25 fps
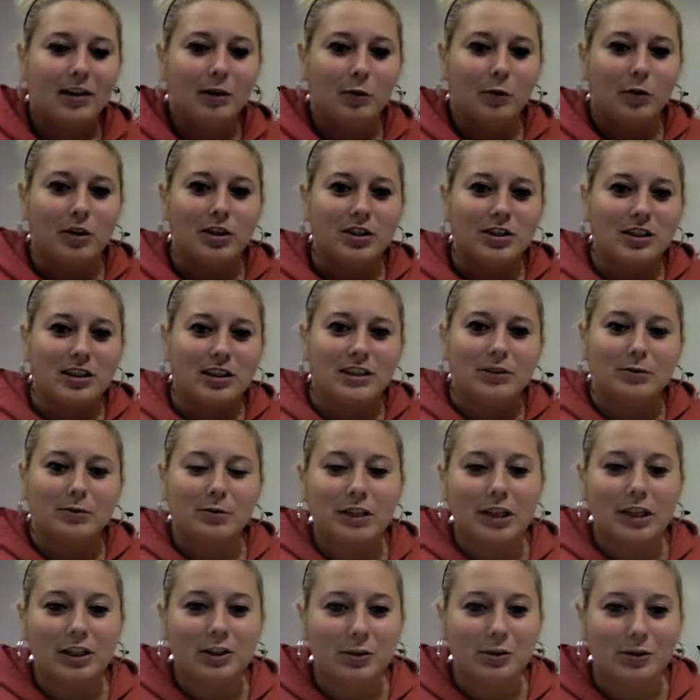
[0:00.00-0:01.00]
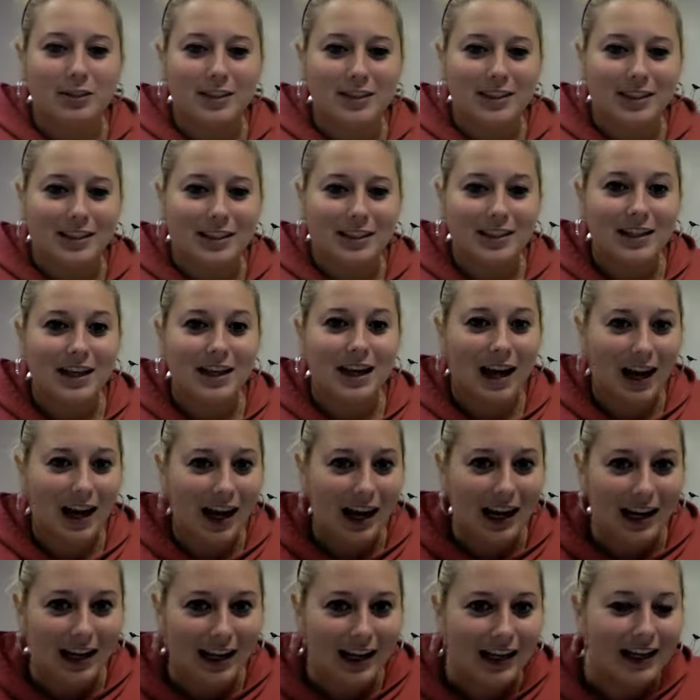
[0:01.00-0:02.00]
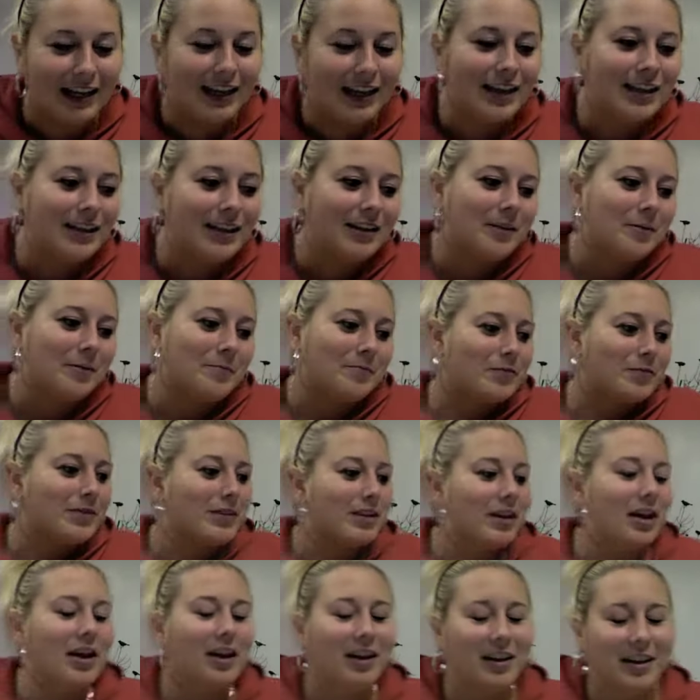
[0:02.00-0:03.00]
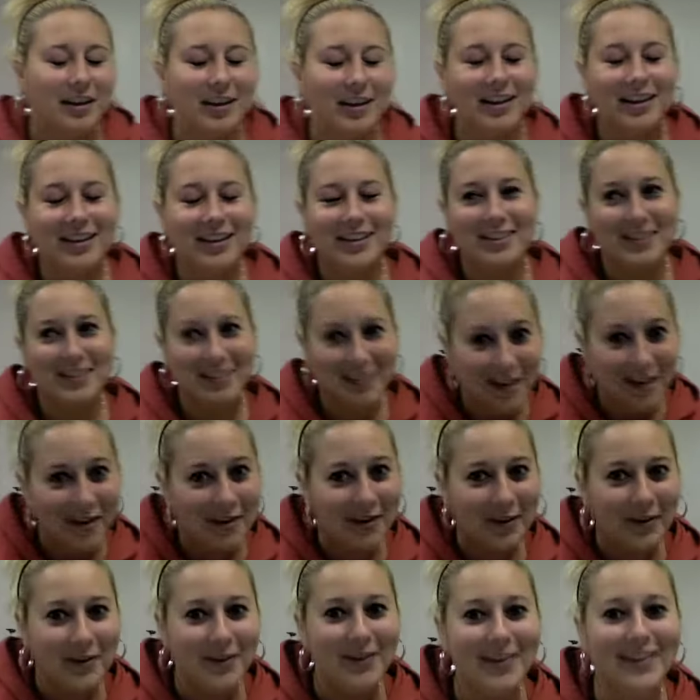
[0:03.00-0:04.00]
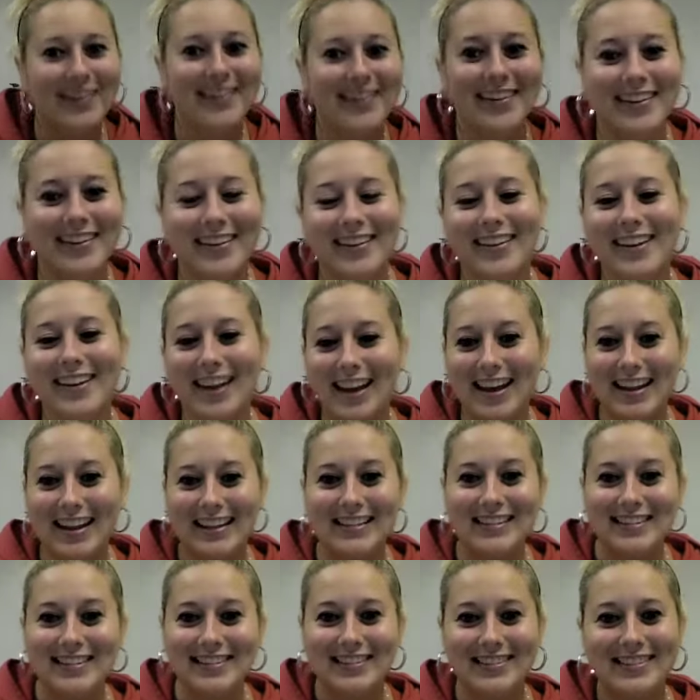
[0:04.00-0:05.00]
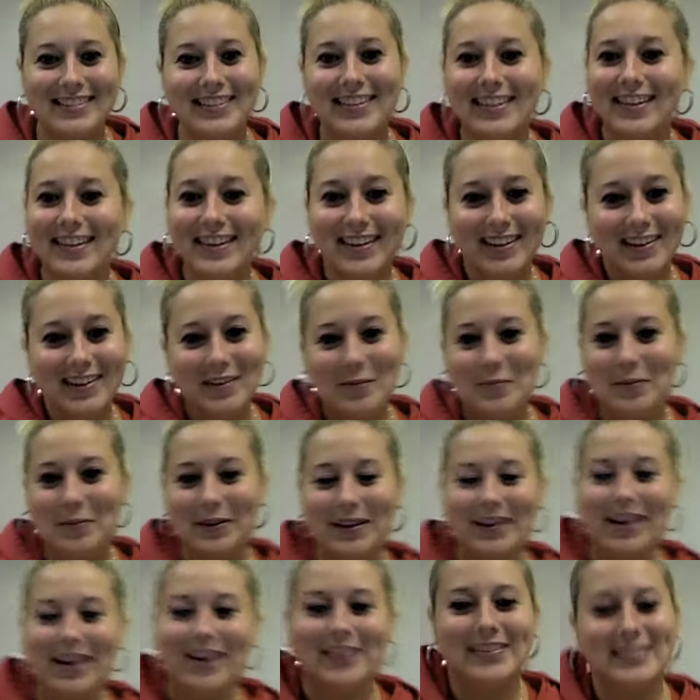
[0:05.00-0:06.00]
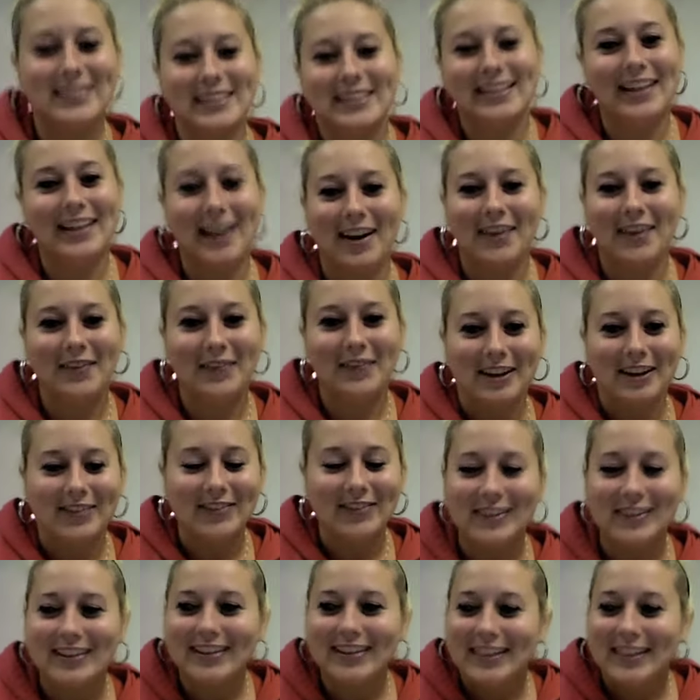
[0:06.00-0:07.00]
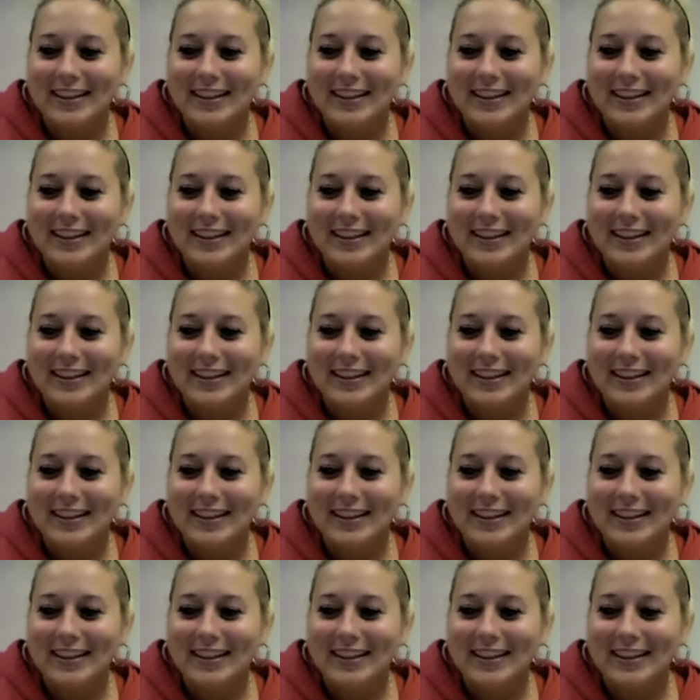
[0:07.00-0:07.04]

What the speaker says: which is really close to jale. So, hence, but I was like, yeah, whatever.